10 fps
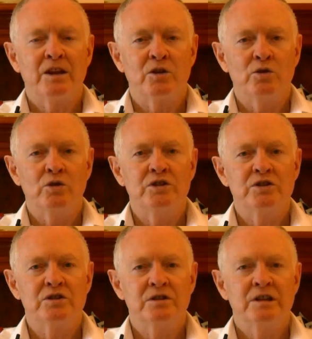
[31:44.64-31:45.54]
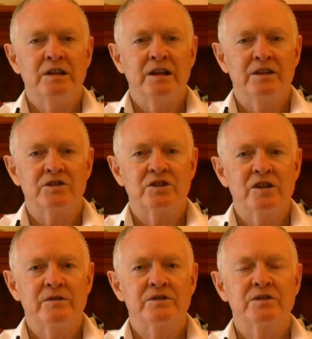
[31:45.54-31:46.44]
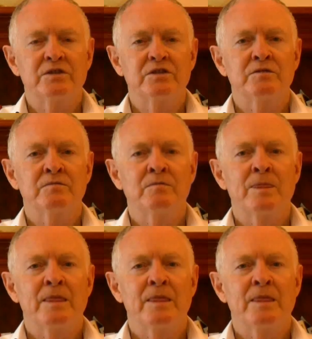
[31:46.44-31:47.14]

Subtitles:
goods and services,